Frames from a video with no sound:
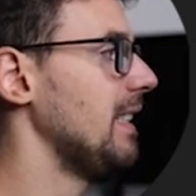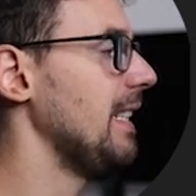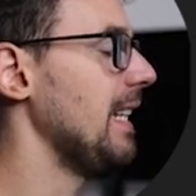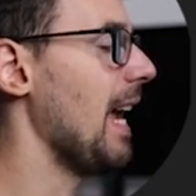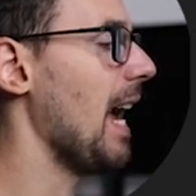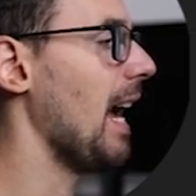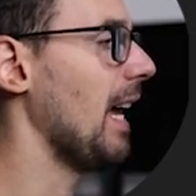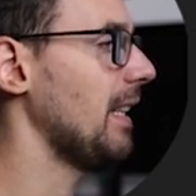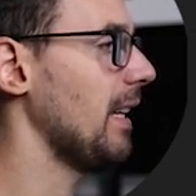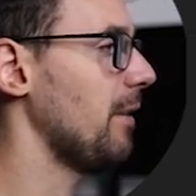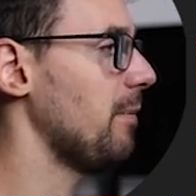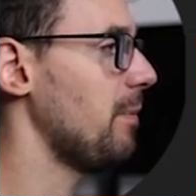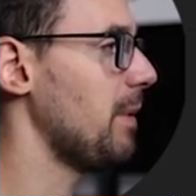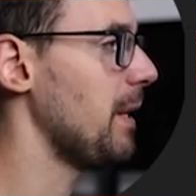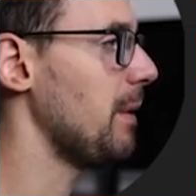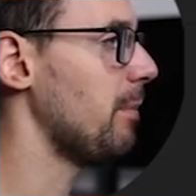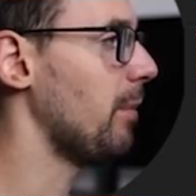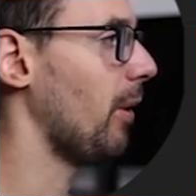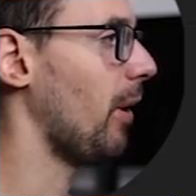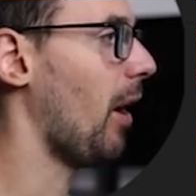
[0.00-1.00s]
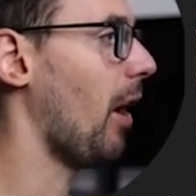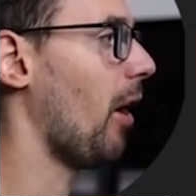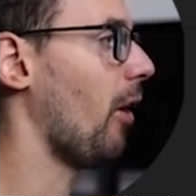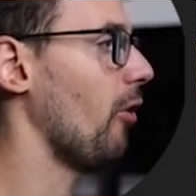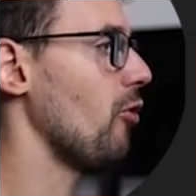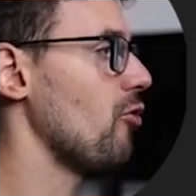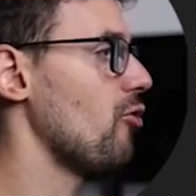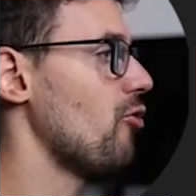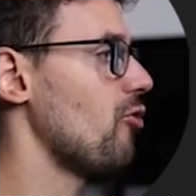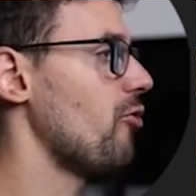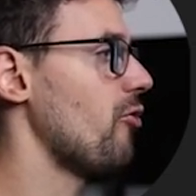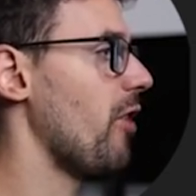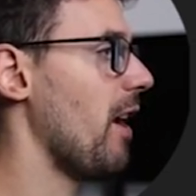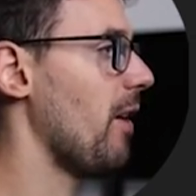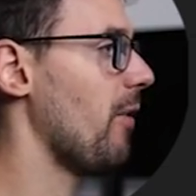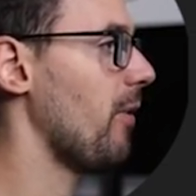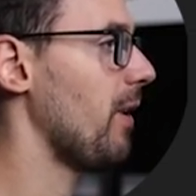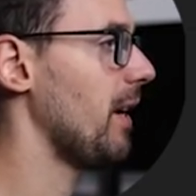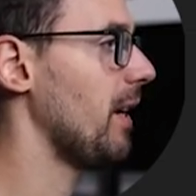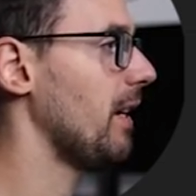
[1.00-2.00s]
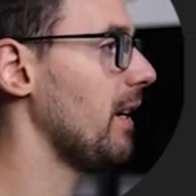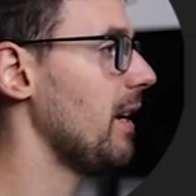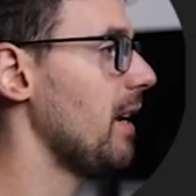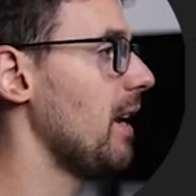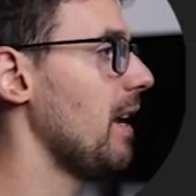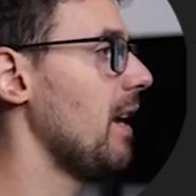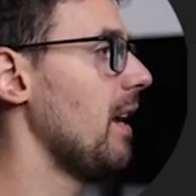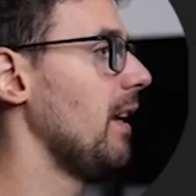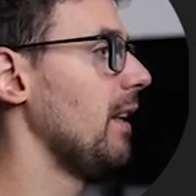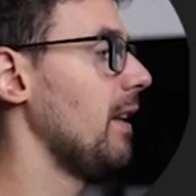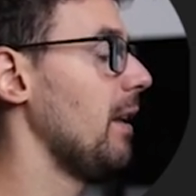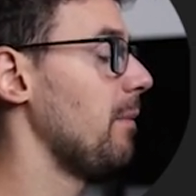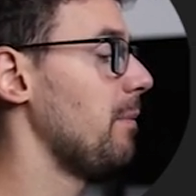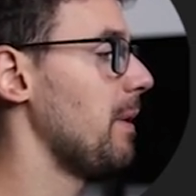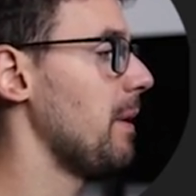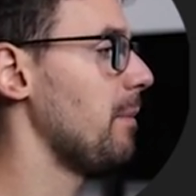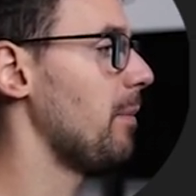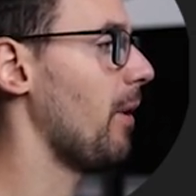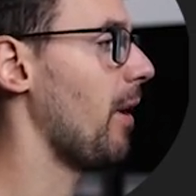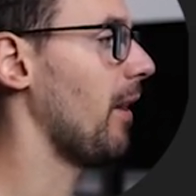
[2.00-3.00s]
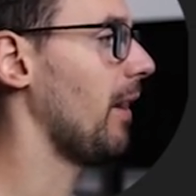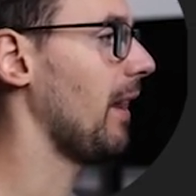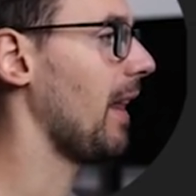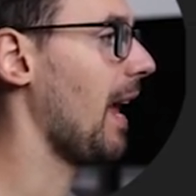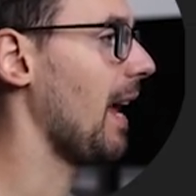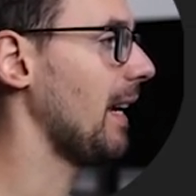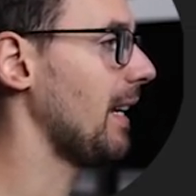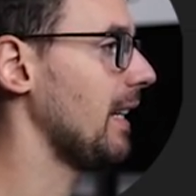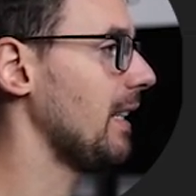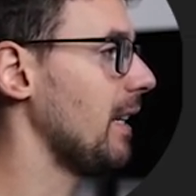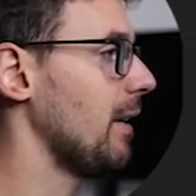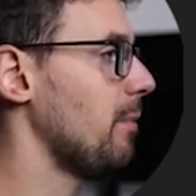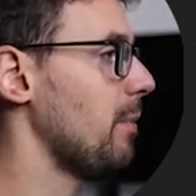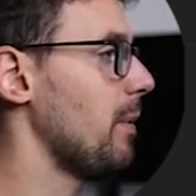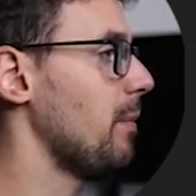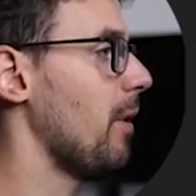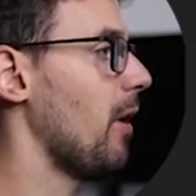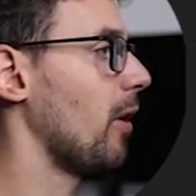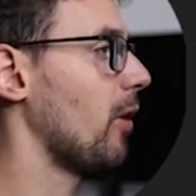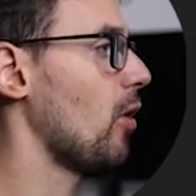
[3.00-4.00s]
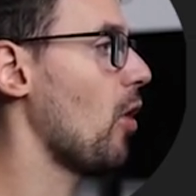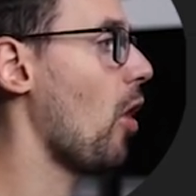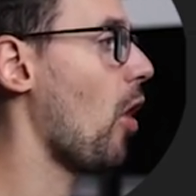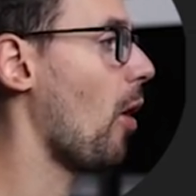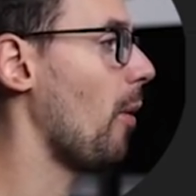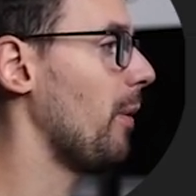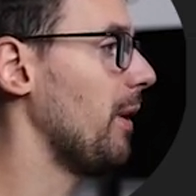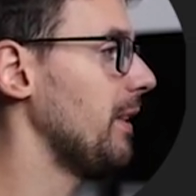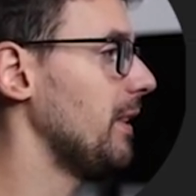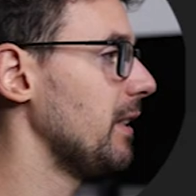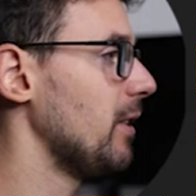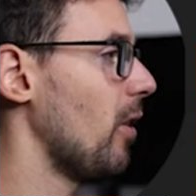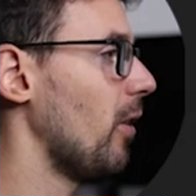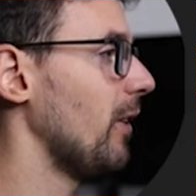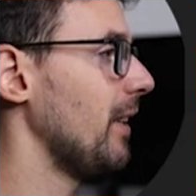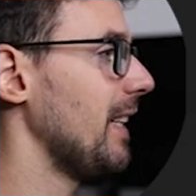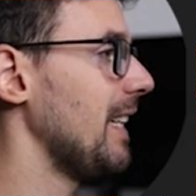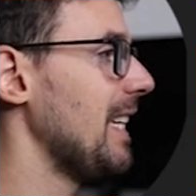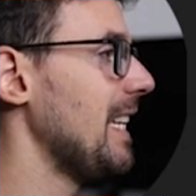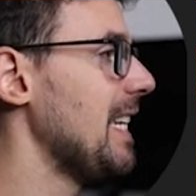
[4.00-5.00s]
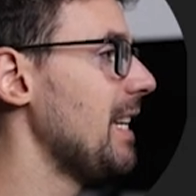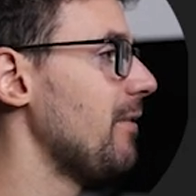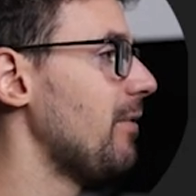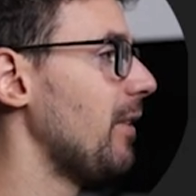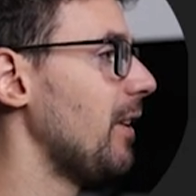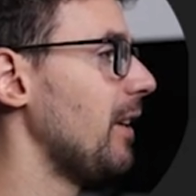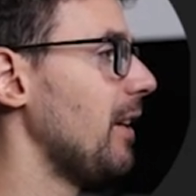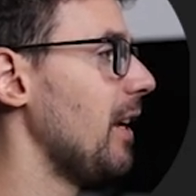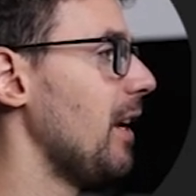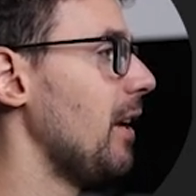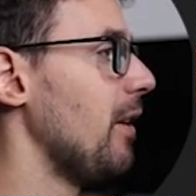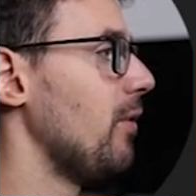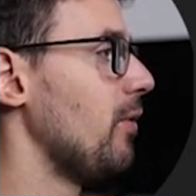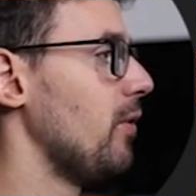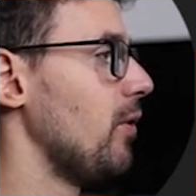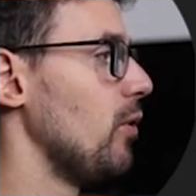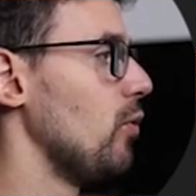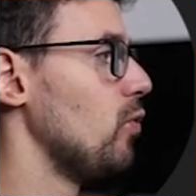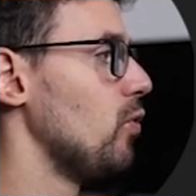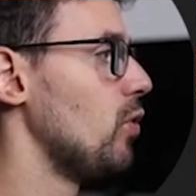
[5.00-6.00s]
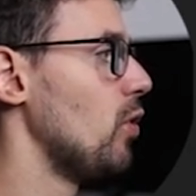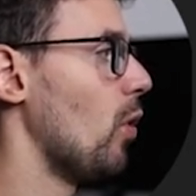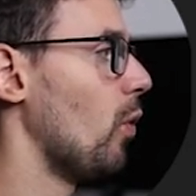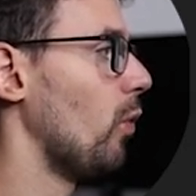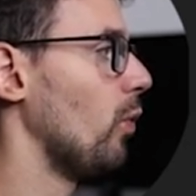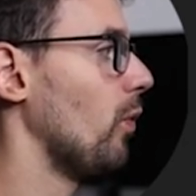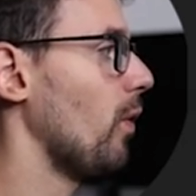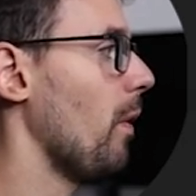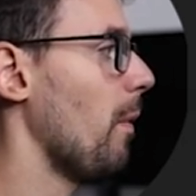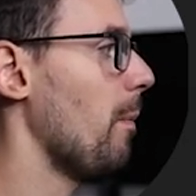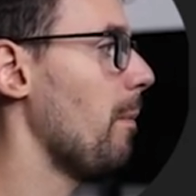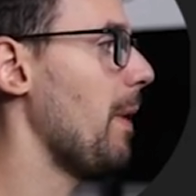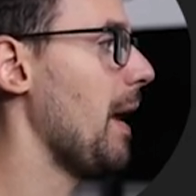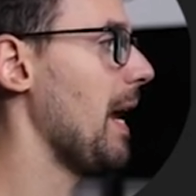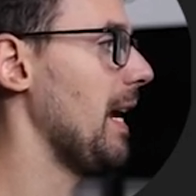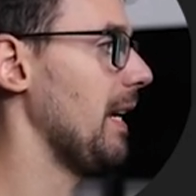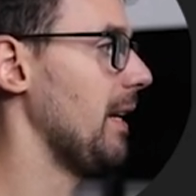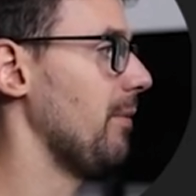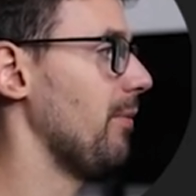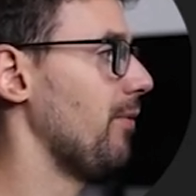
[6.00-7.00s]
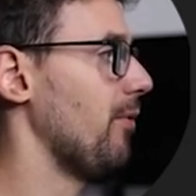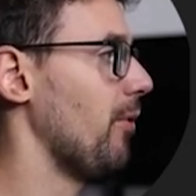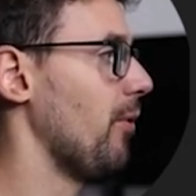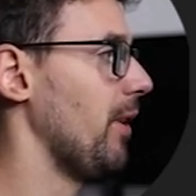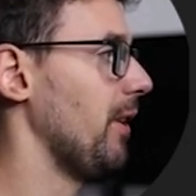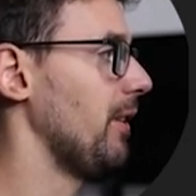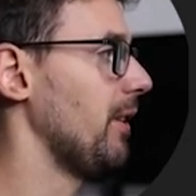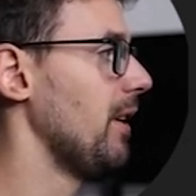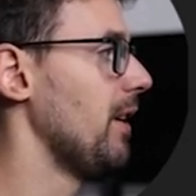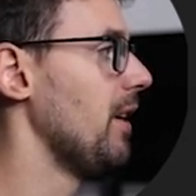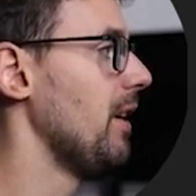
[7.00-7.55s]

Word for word: The ad that people are sharing, that people are liking, that people are commenting on, even if you don't pay them for it.